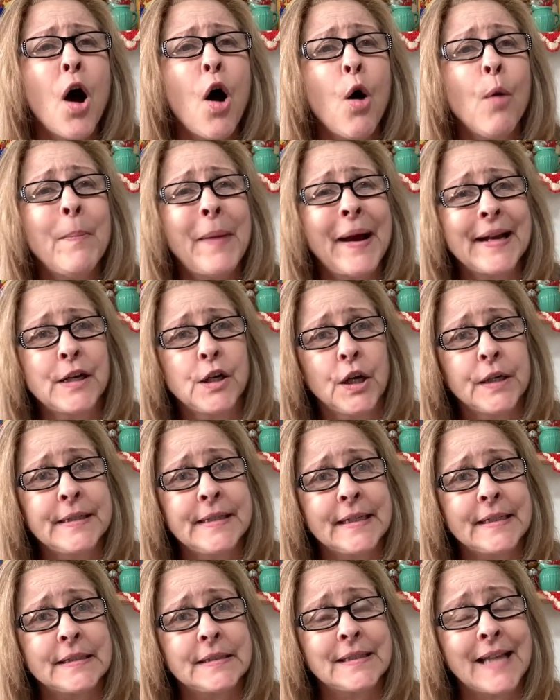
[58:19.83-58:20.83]
Oh my
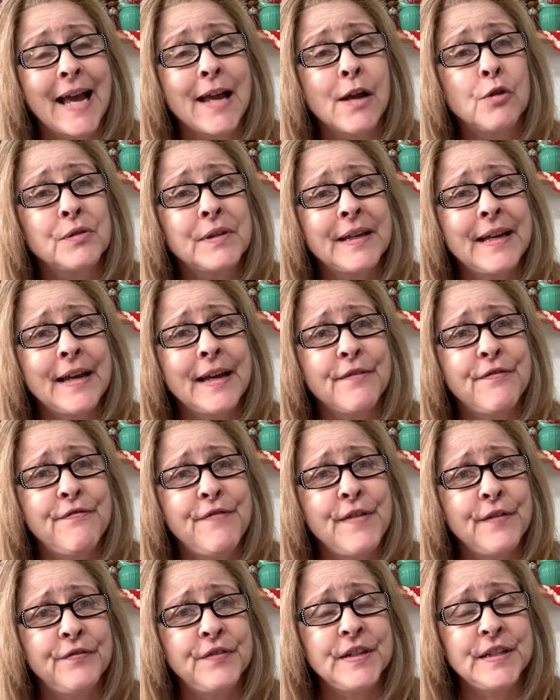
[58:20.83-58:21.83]
goodness. I only have
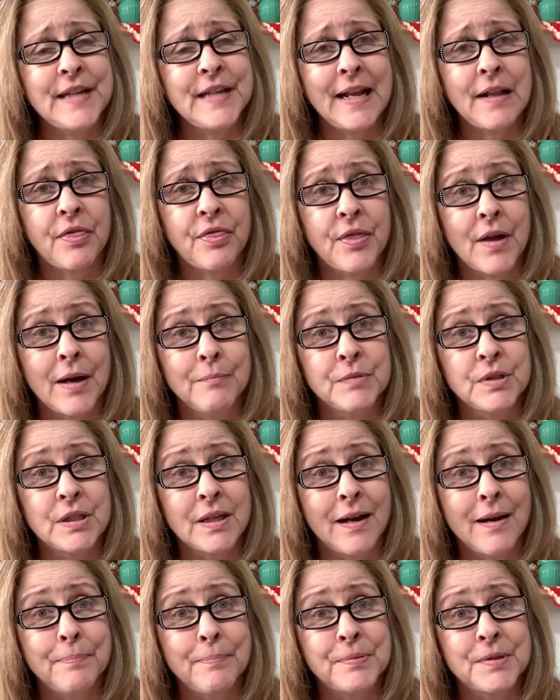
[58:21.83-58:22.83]
58 thumbs
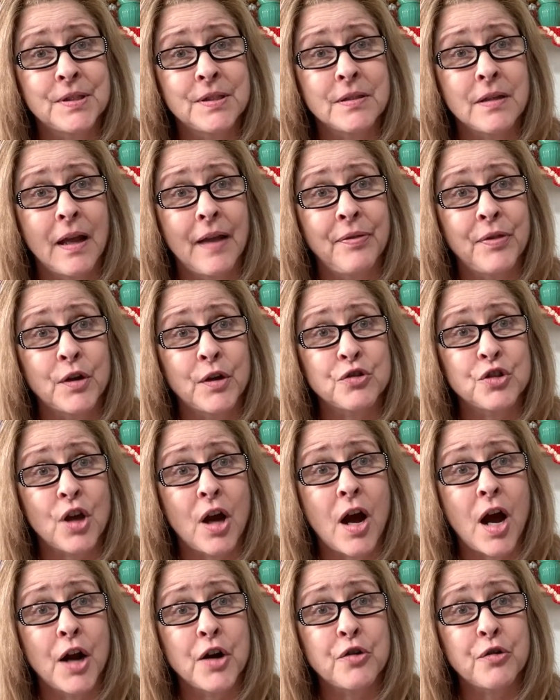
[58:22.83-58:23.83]
ups and there's
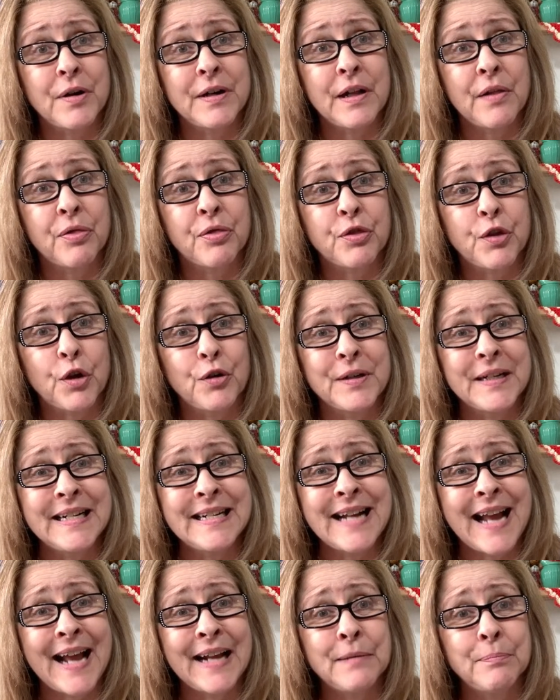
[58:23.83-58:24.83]

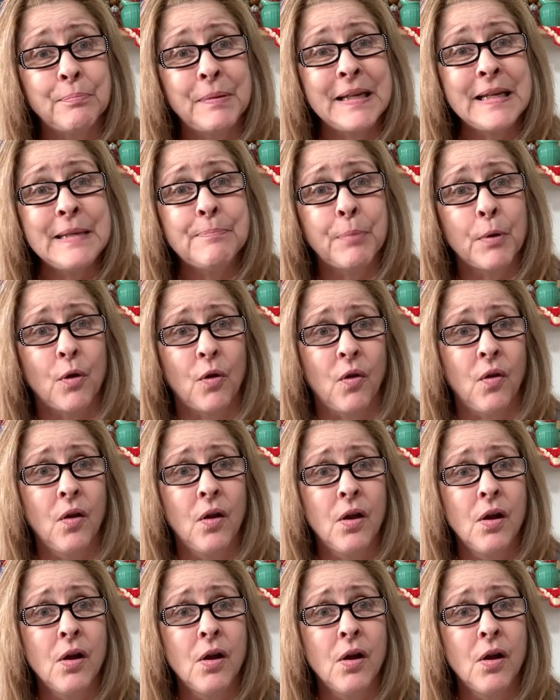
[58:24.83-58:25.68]
139 people.